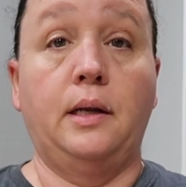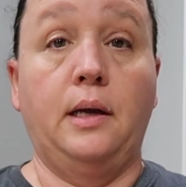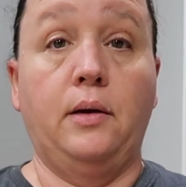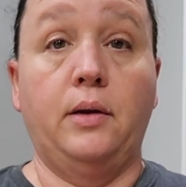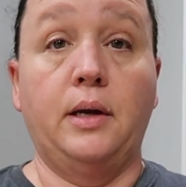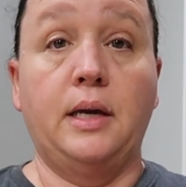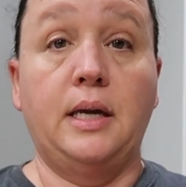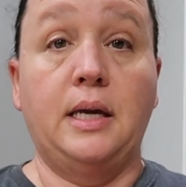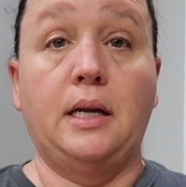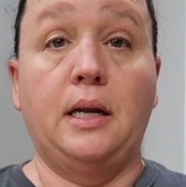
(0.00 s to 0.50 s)

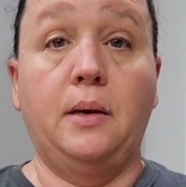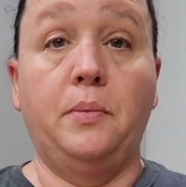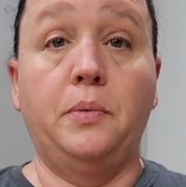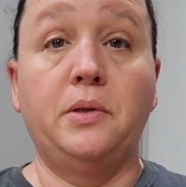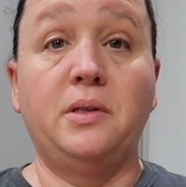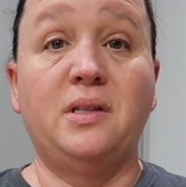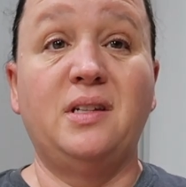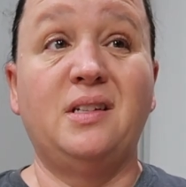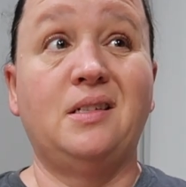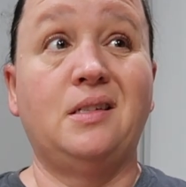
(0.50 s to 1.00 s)
Now again, I
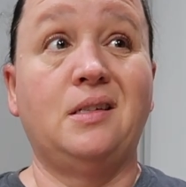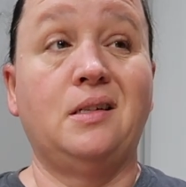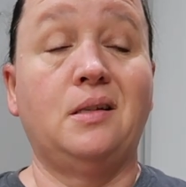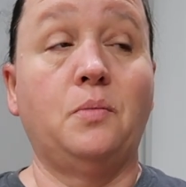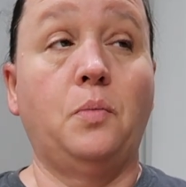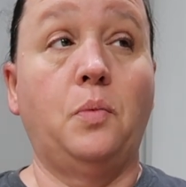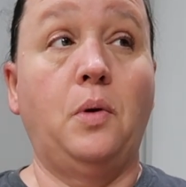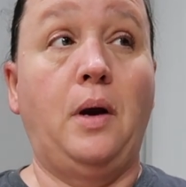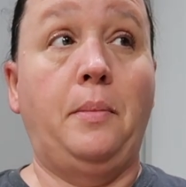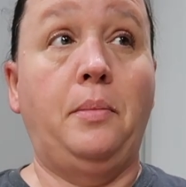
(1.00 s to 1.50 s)
put this
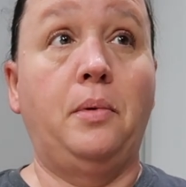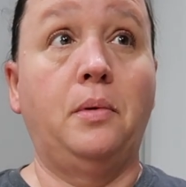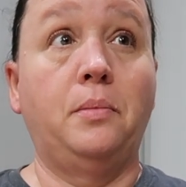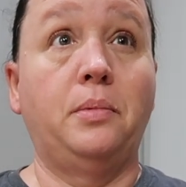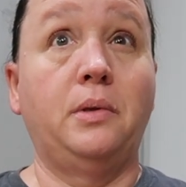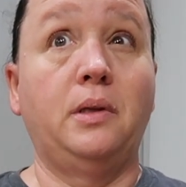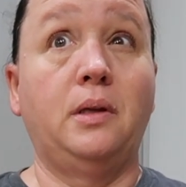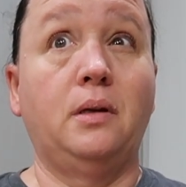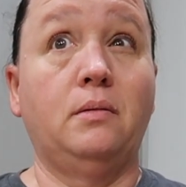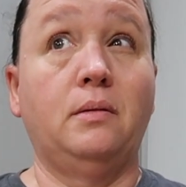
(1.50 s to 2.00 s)
in
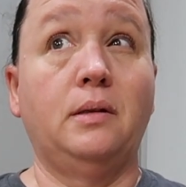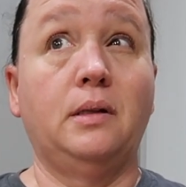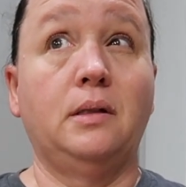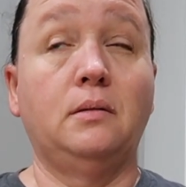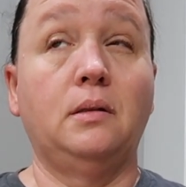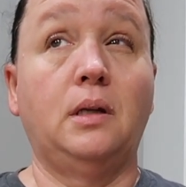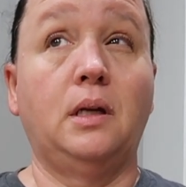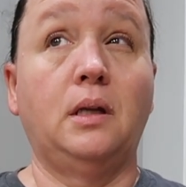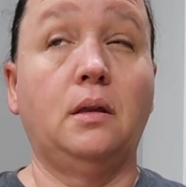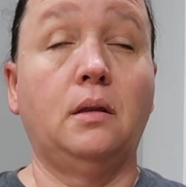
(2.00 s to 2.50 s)
probably
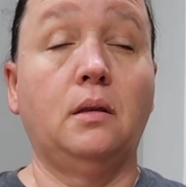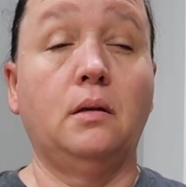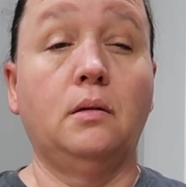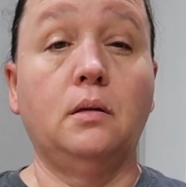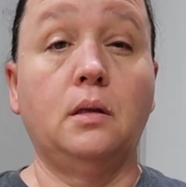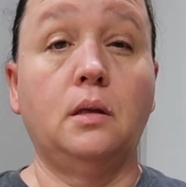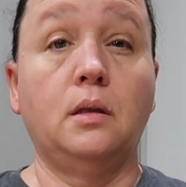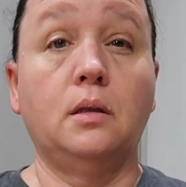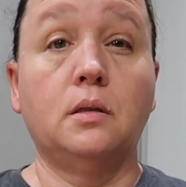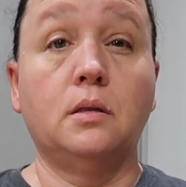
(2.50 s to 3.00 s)
around
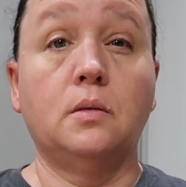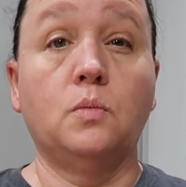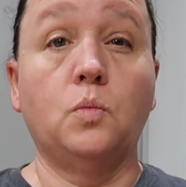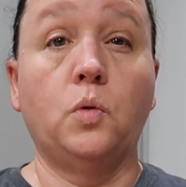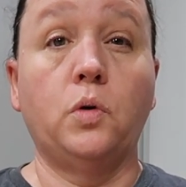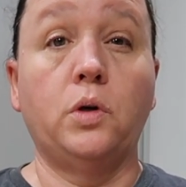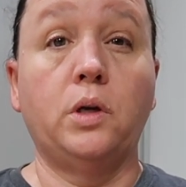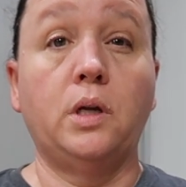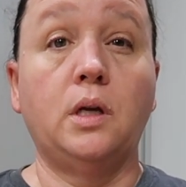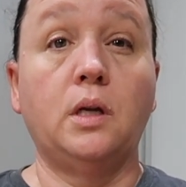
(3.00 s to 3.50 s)
8:30 this
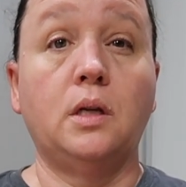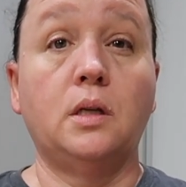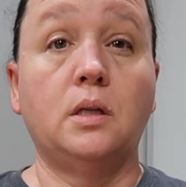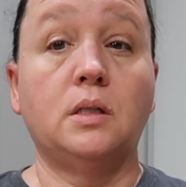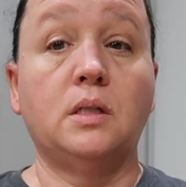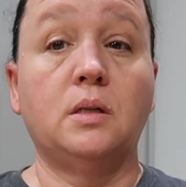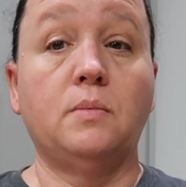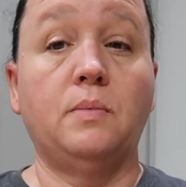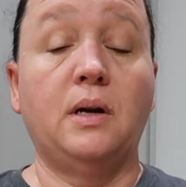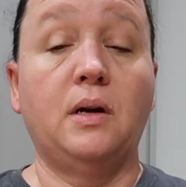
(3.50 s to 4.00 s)
morning and
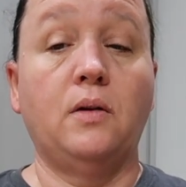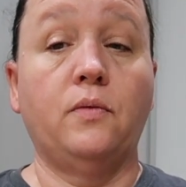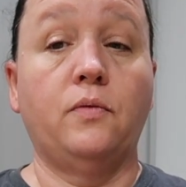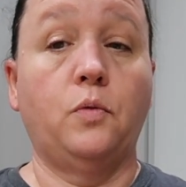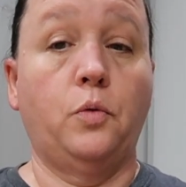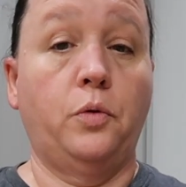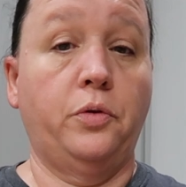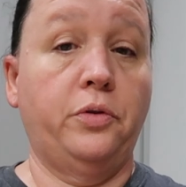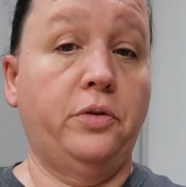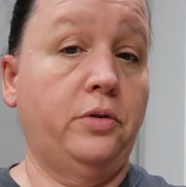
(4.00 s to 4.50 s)
it's about
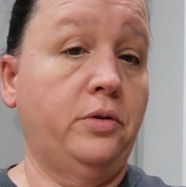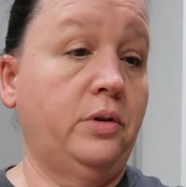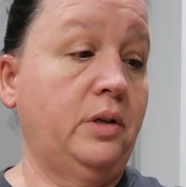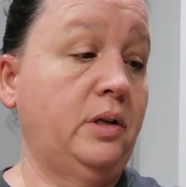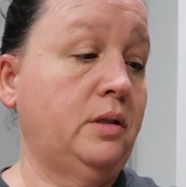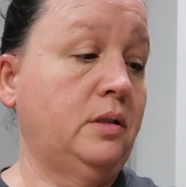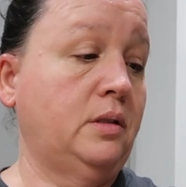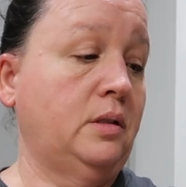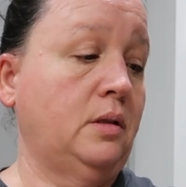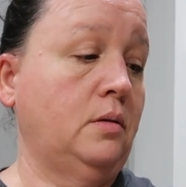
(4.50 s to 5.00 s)

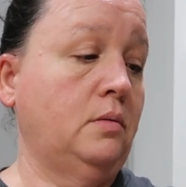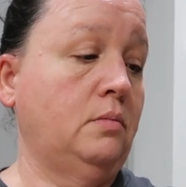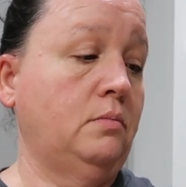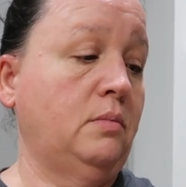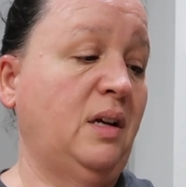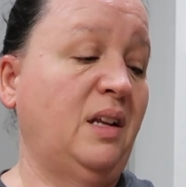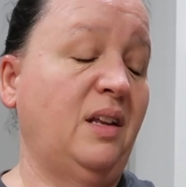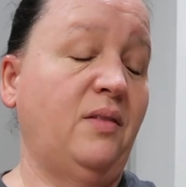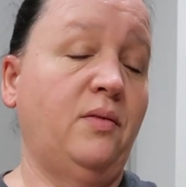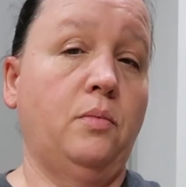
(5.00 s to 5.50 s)
4:30, so it
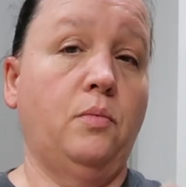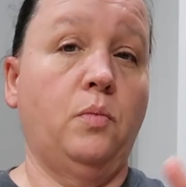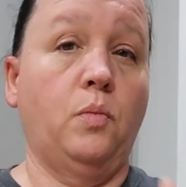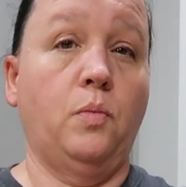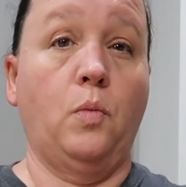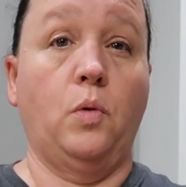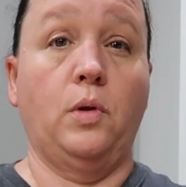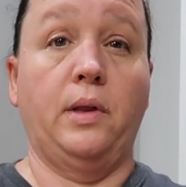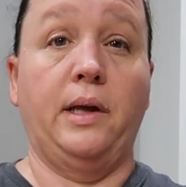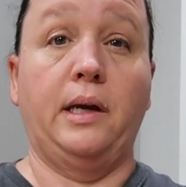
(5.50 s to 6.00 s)
might even
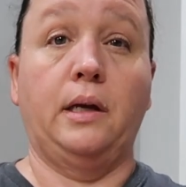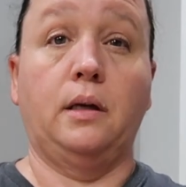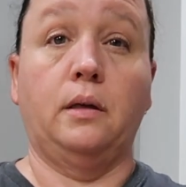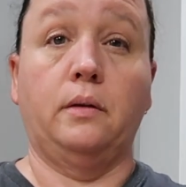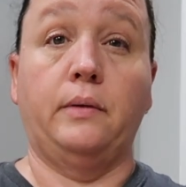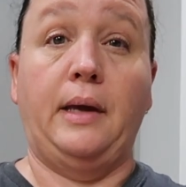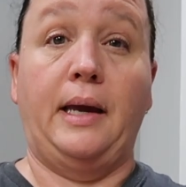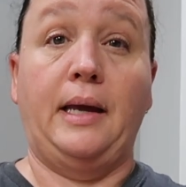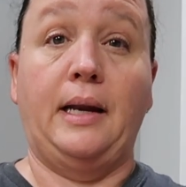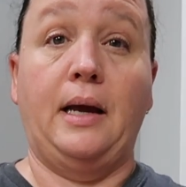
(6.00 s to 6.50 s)
be more like
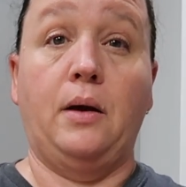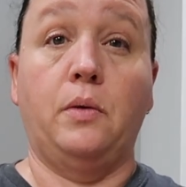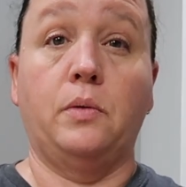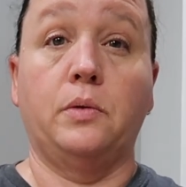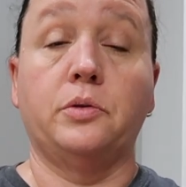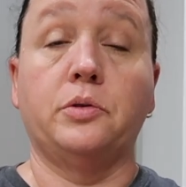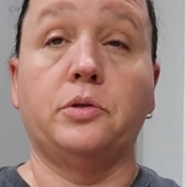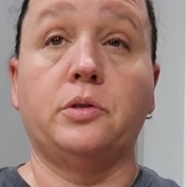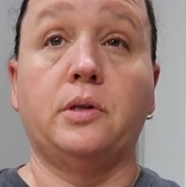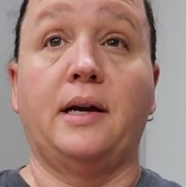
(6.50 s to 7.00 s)
8
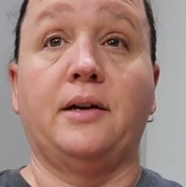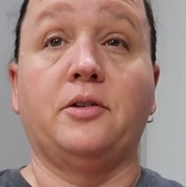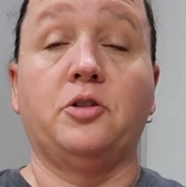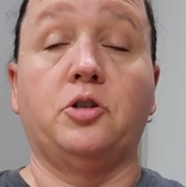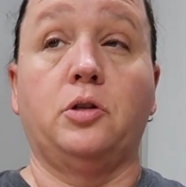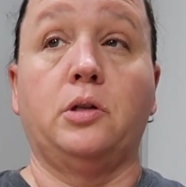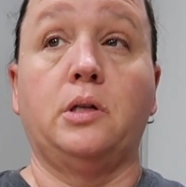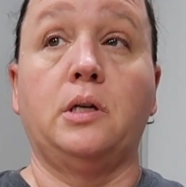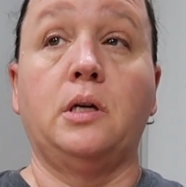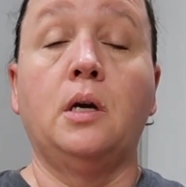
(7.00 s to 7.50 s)
hours
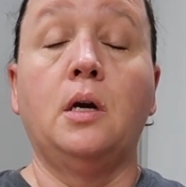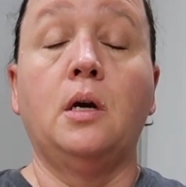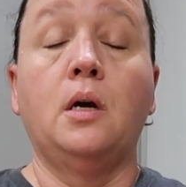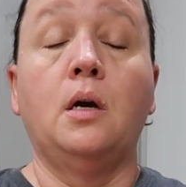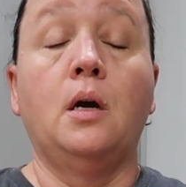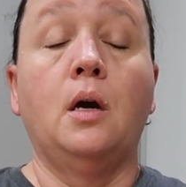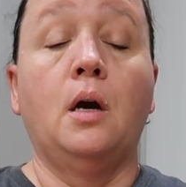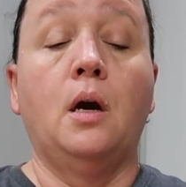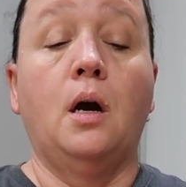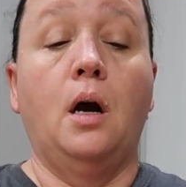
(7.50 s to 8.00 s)
actually.
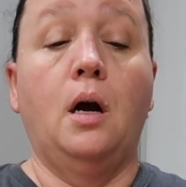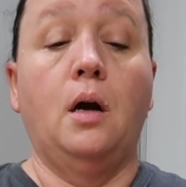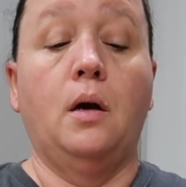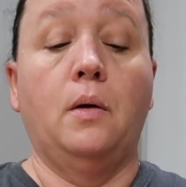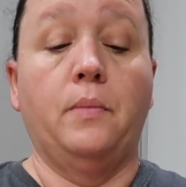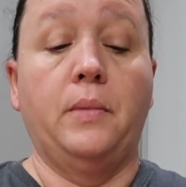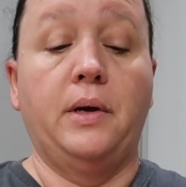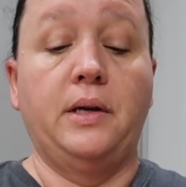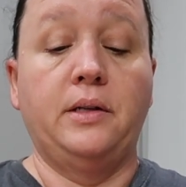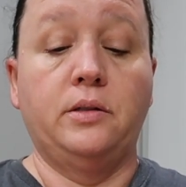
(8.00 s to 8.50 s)

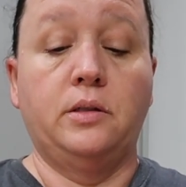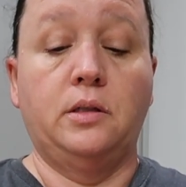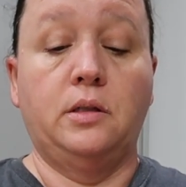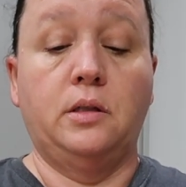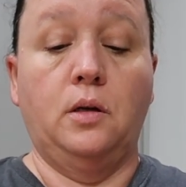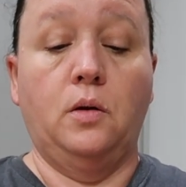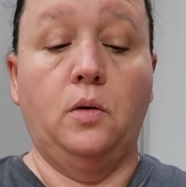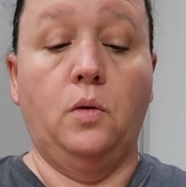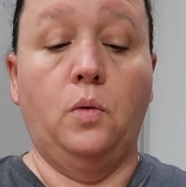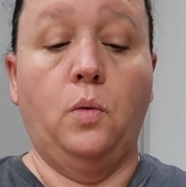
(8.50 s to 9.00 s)
And
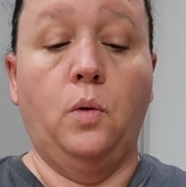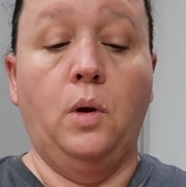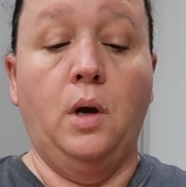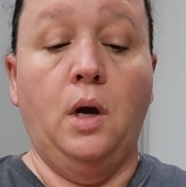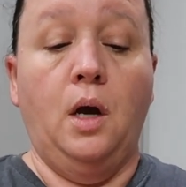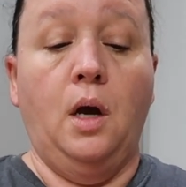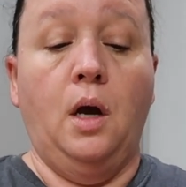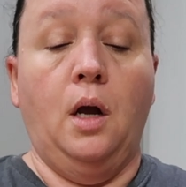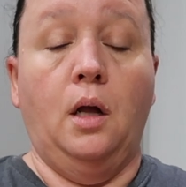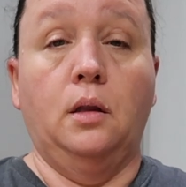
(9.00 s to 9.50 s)
so
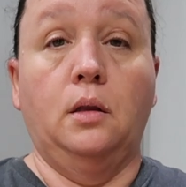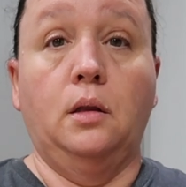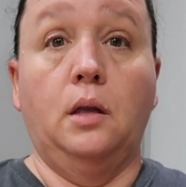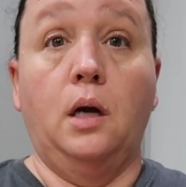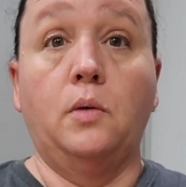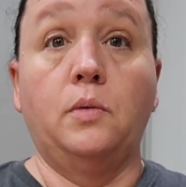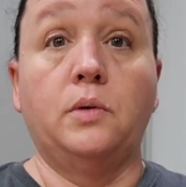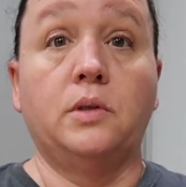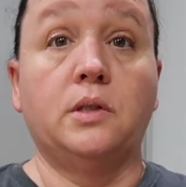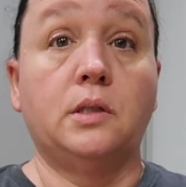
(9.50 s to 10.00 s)

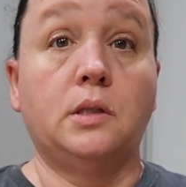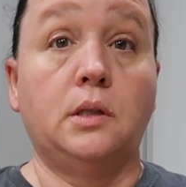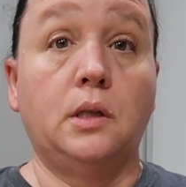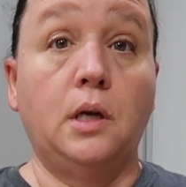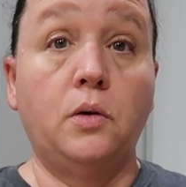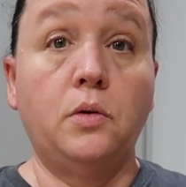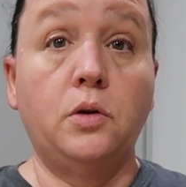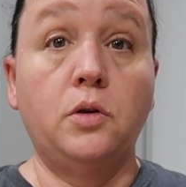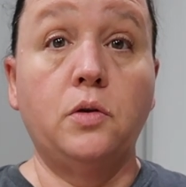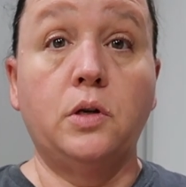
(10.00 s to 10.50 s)
low and
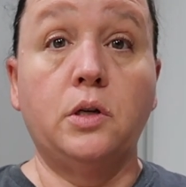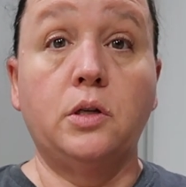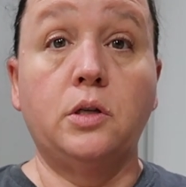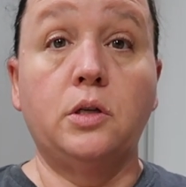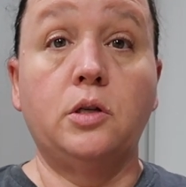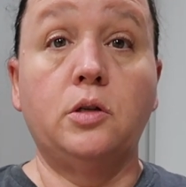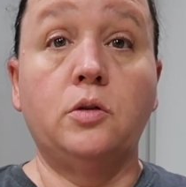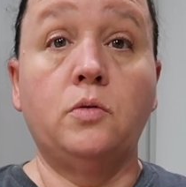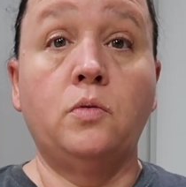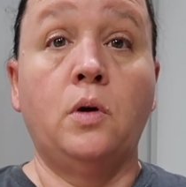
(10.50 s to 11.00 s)
slow you can
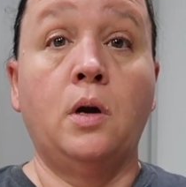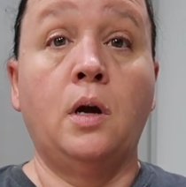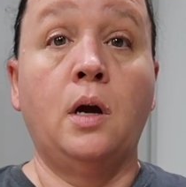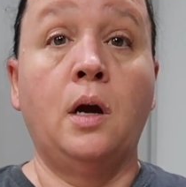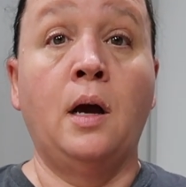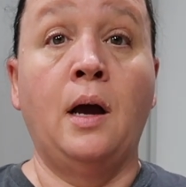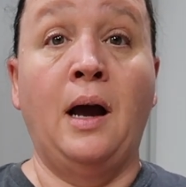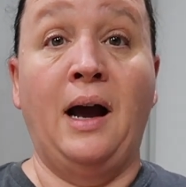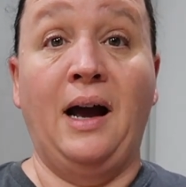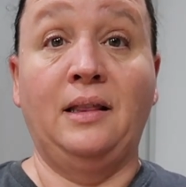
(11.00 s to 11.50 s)
do.
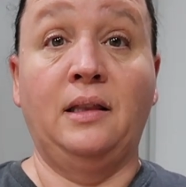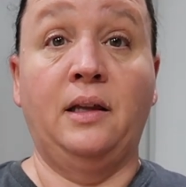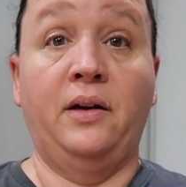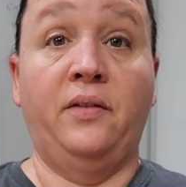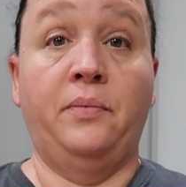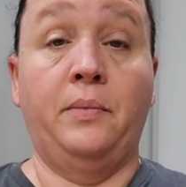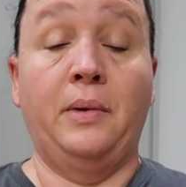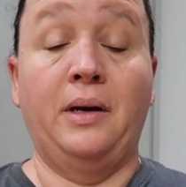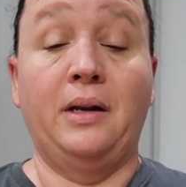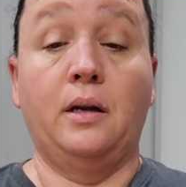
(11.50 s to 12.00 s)
I
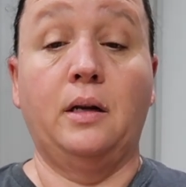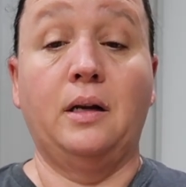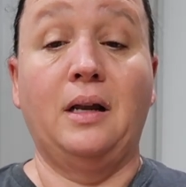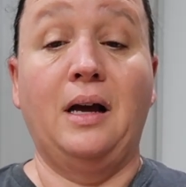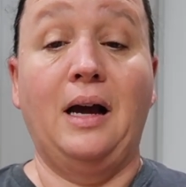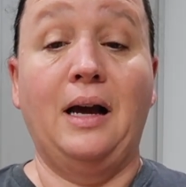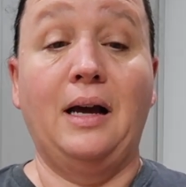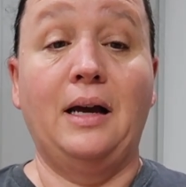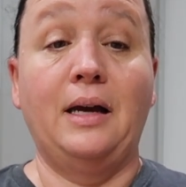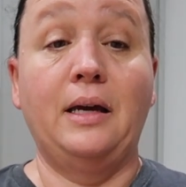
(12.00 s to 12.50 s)
left mine on
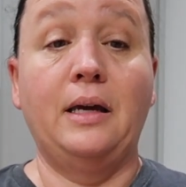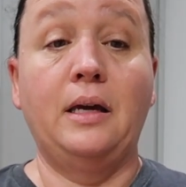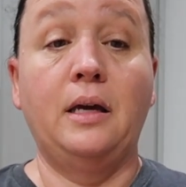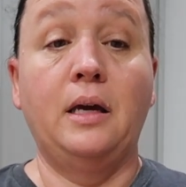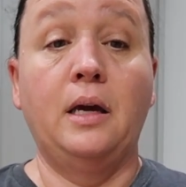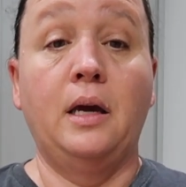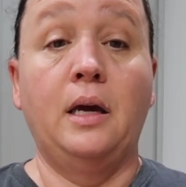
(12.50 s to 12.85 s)
high.